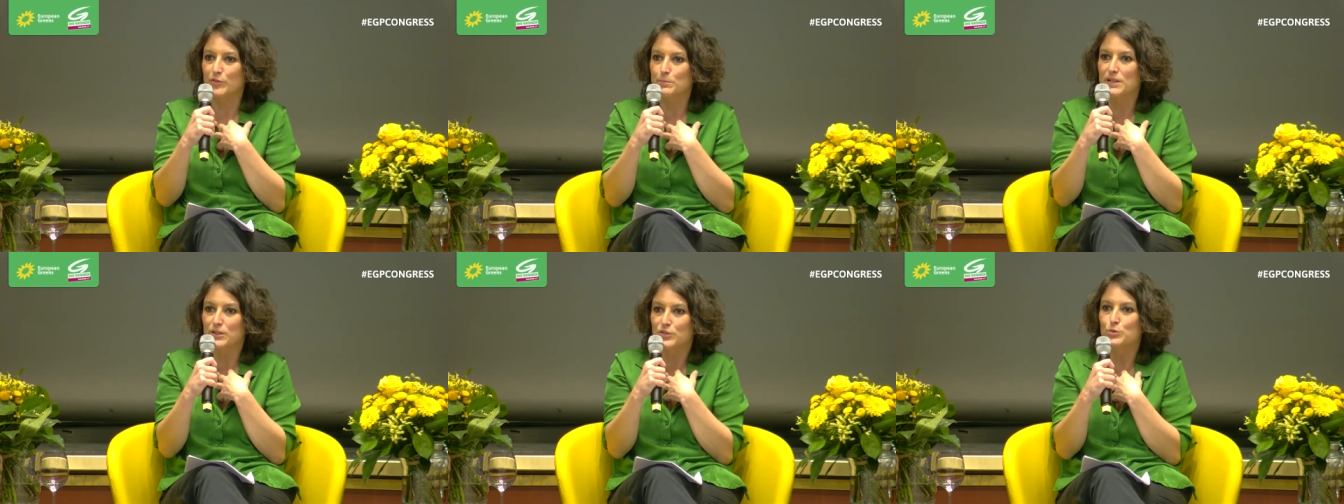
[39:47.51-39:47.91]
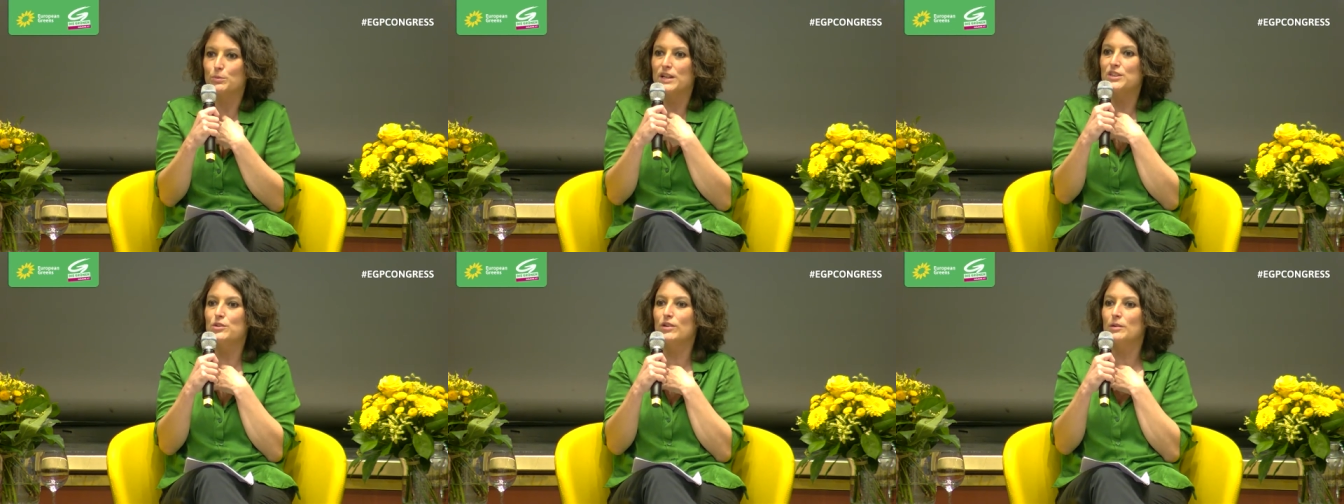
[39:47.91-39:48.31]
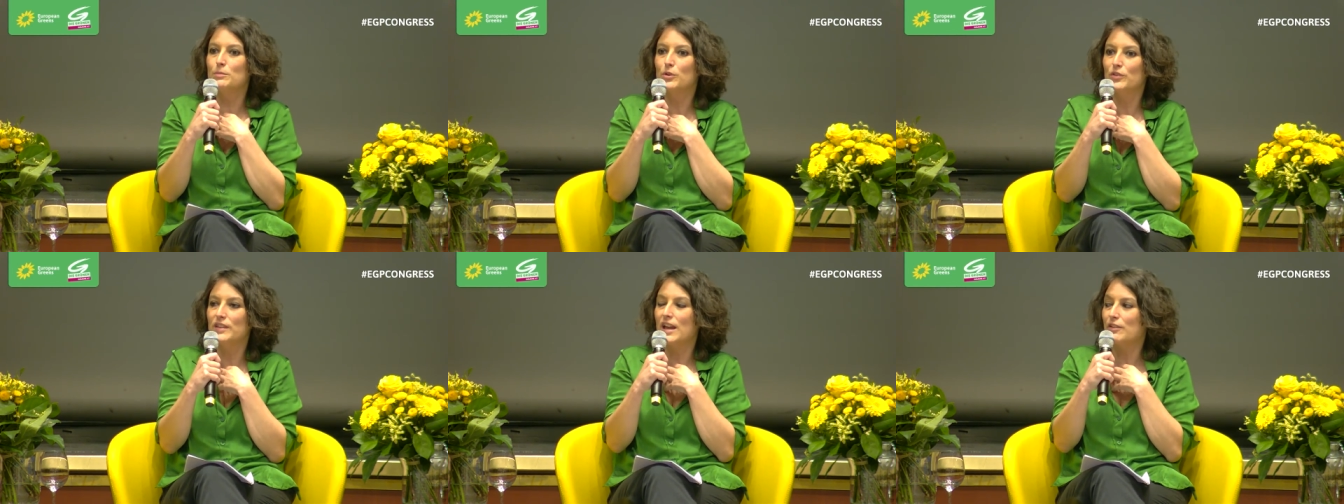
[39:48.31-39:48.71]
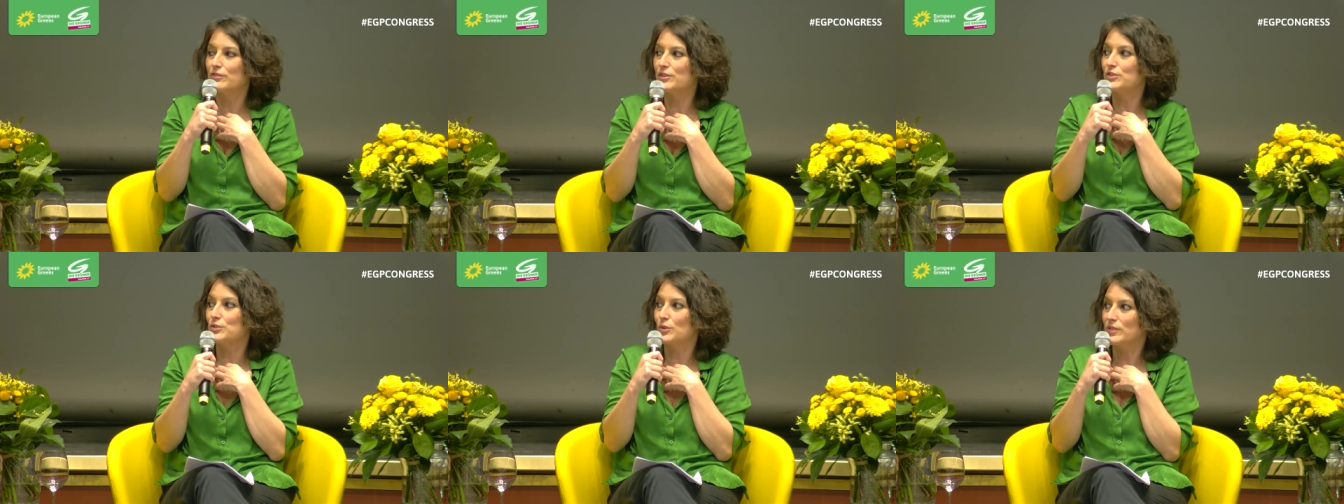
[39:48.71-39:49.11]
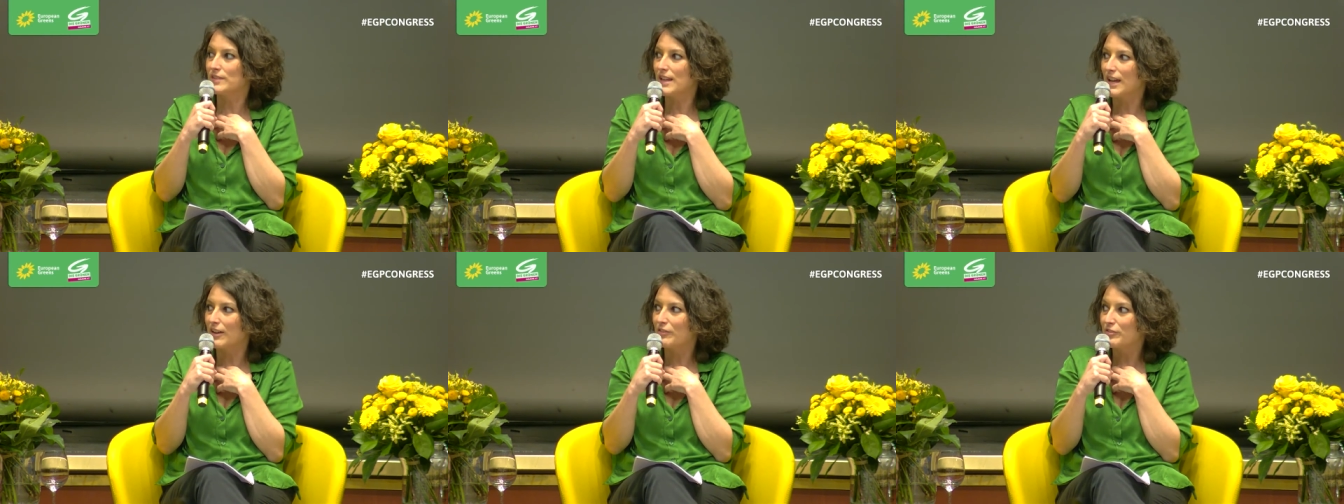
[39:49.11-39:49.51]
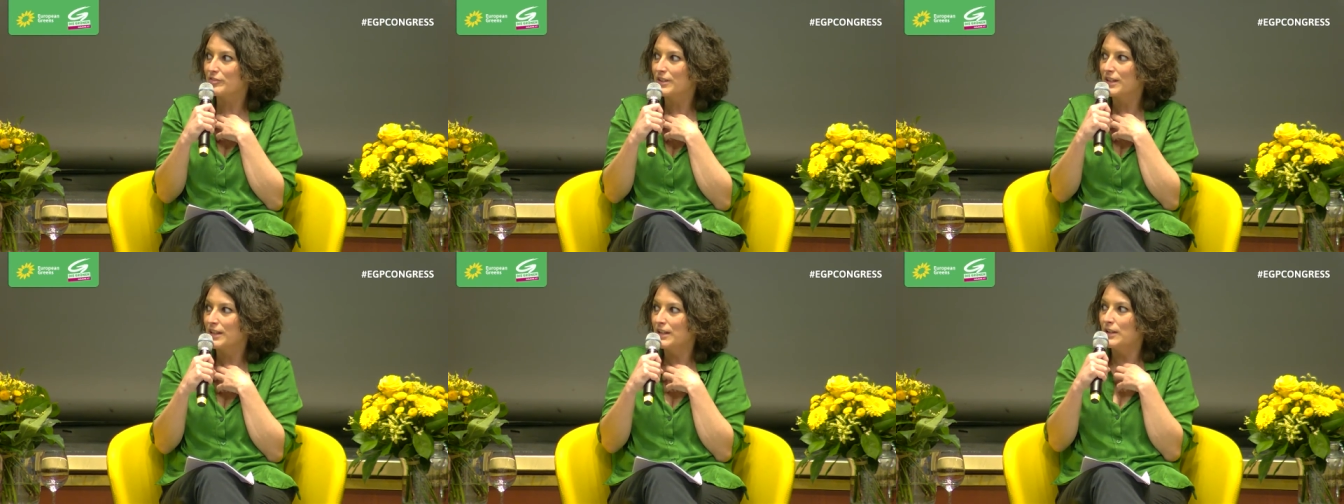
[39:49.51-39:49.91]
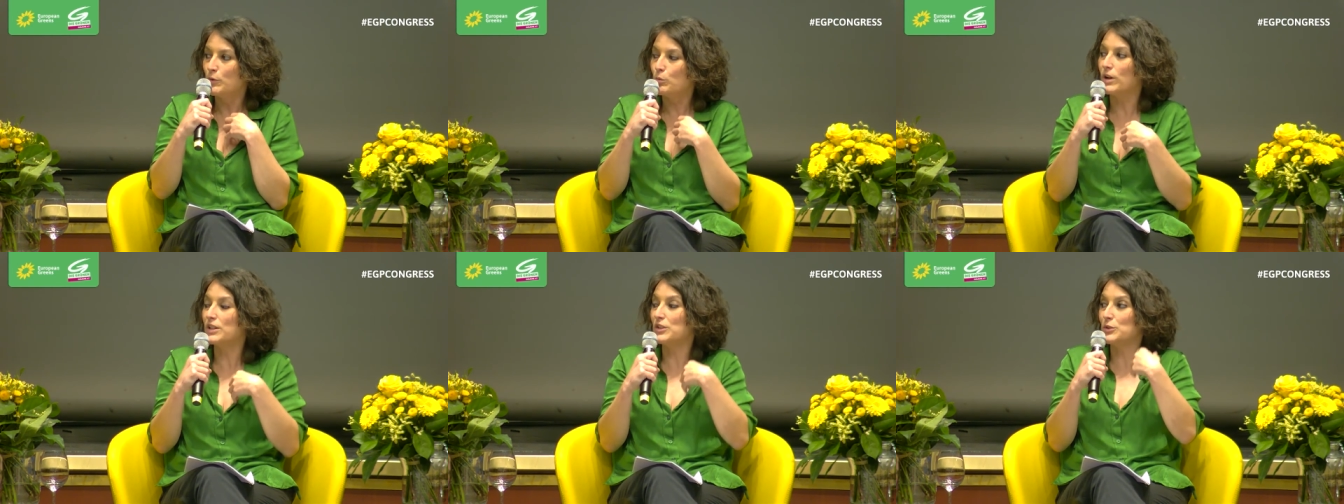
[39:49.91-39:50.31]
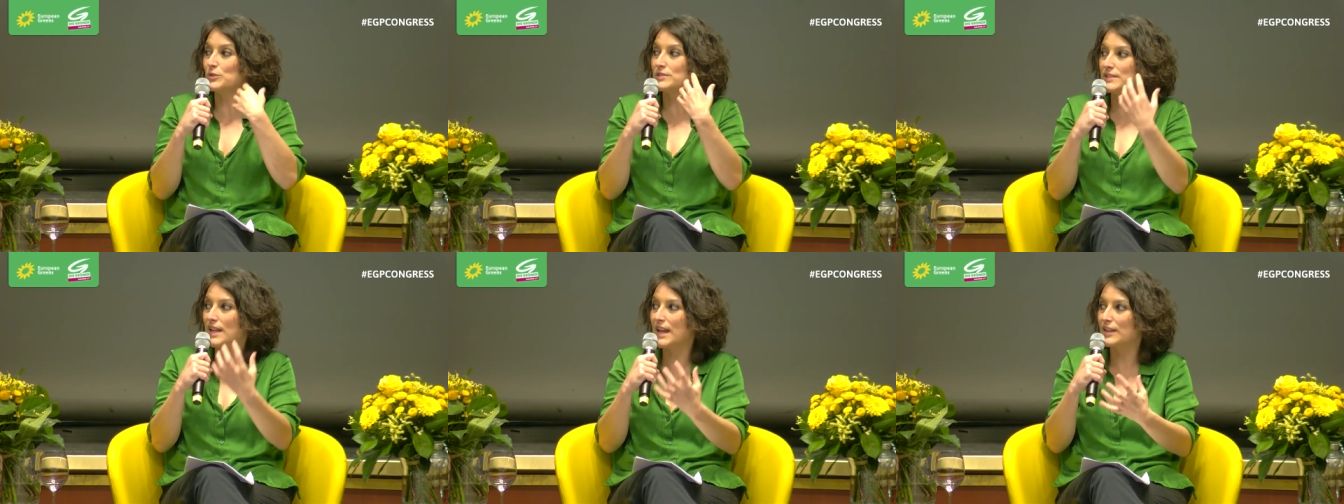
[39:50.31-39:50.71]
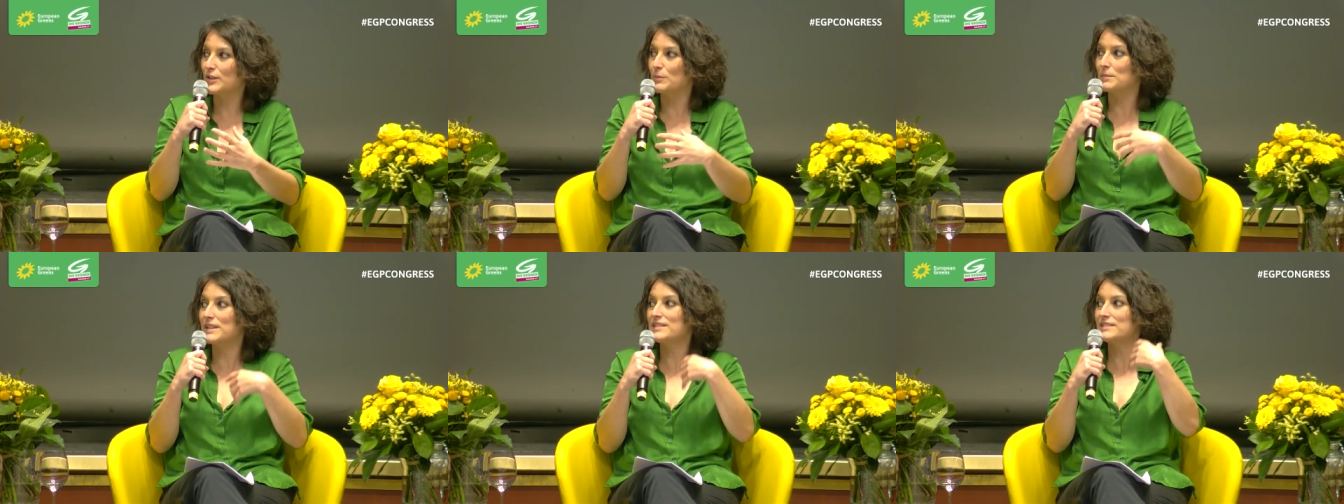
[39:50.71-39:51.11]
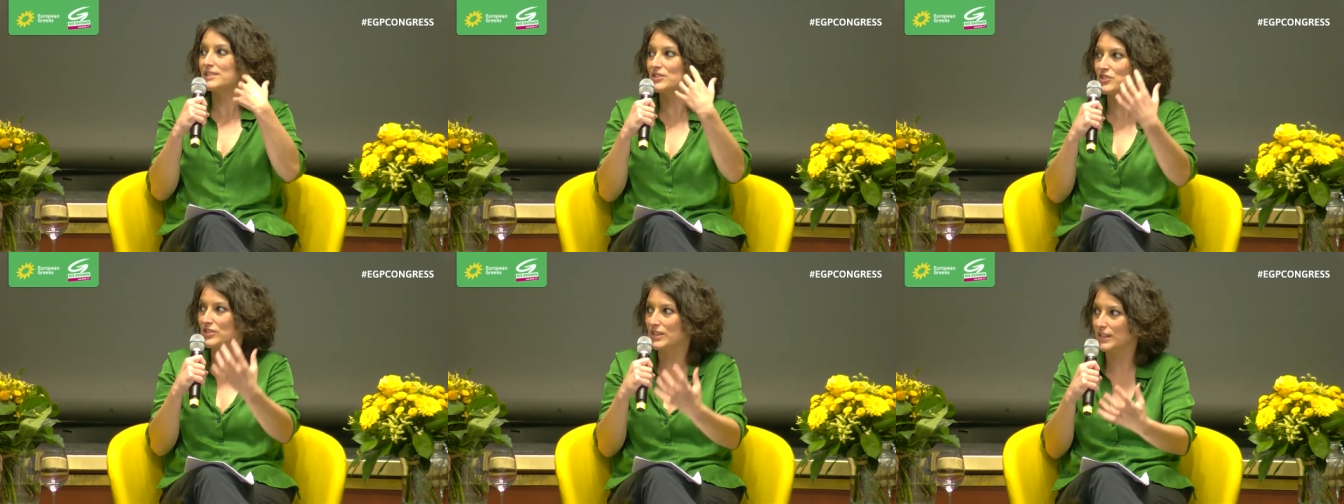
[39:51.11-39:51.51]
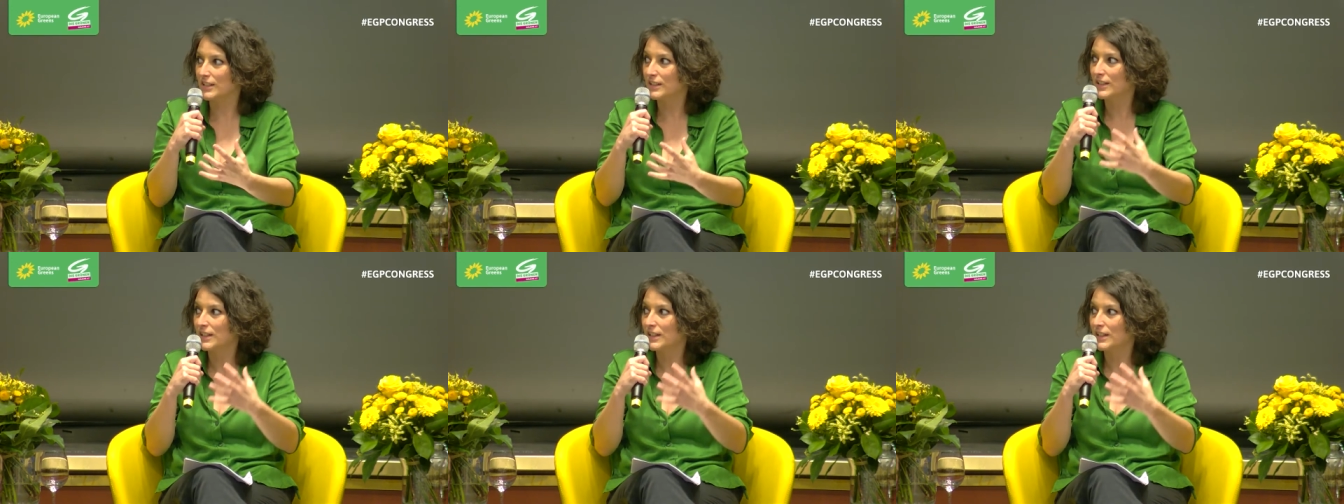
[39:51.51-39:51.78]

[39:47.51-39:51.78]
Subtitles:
Because when you are more diverse yourself, what you say, the messaging,